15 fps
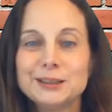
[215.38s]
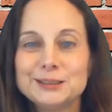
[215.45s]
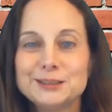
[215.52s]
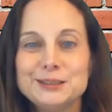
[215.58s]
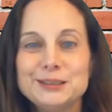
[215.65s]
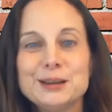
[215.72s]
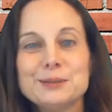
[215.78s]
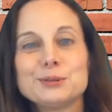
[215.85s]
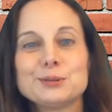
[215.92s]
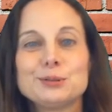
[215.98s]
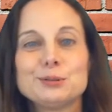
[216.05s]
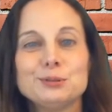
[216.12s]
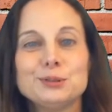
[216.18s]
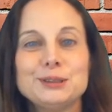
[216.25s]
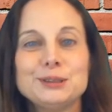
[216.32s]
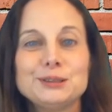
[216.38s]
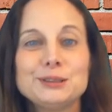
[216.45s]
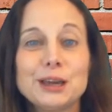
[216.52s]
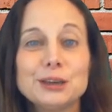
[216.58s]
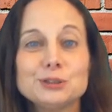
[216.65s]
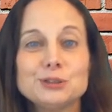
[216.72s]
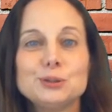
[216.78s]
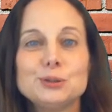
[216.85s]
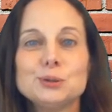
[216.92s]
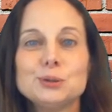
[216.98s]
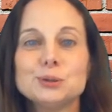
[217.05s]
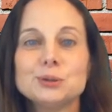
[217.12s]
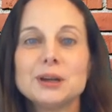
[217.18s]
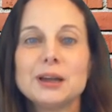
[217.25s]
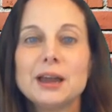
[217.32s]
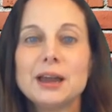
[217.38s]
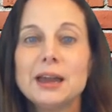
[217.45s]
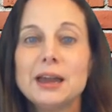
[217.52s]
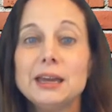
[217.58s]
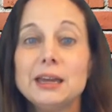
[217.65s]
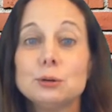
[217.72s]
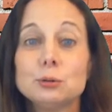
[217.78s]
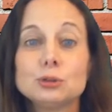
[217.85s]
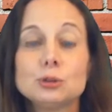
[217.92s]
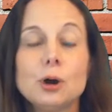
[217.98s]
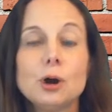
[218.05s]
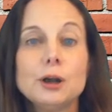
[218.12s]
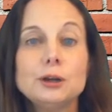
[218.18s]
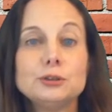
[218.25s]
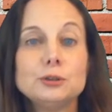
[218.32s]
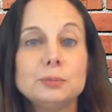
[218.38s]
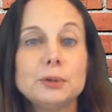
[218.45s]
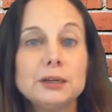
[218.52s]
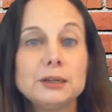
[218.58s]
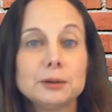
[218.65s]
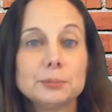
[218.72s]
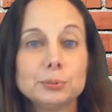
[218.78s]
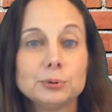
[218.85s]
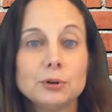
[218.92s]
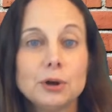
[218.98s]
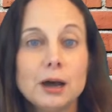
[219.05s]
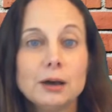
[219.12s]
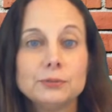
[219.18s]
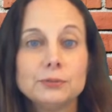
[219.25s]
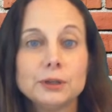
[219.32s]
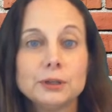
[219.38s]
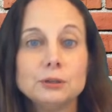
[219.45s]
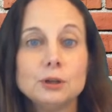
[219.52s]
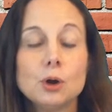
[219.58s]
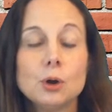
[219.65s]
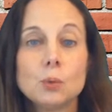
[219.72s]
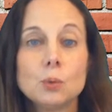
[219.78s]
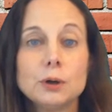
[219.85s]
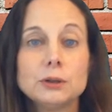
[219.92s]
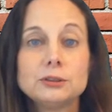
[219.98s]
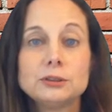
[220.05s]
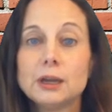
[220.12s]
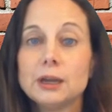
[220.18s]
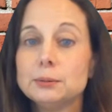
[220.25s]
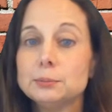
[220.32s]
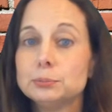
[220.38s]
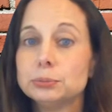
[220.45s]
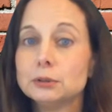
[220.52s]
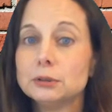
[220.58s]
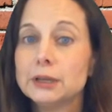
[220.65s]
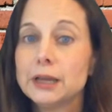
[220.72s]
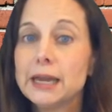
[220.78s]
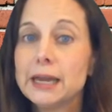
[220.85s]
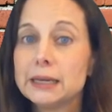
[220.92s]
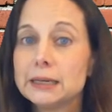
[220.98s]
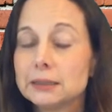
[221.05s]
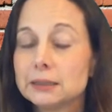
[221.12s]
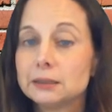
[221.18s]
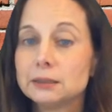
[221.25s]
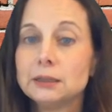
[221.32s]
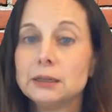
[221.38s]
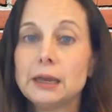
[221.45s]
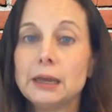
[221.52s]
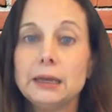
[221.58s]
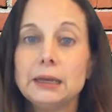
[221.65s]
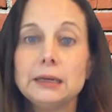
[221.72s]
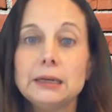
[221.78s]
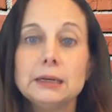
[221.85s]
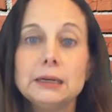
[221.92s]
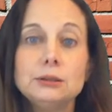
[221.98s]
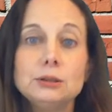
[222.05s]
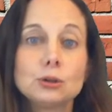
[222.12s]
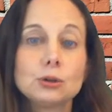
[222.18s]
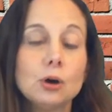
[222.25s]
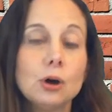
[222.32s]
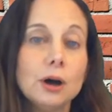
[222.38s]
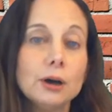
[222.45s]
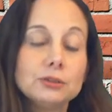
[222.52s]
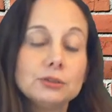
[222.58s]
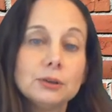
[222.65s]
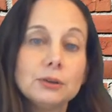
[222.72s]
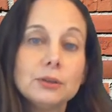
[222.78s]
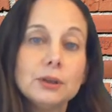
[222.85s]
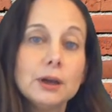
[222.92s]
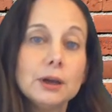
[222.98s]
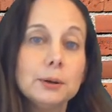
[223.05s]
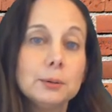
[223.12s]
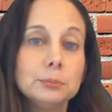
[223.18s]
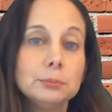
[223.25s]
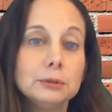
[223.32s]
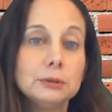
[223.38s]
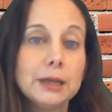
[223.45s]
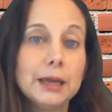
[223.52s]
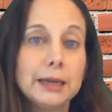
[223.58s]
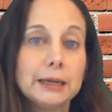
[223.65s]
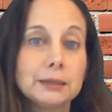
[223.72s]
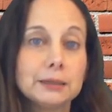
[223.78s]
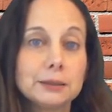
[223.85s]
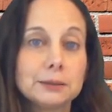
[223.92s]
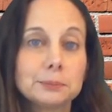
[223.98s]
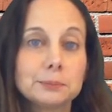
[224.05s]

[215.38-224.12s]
Number three, this has two. It was hard to make a profit once they blank in the cost of the blank.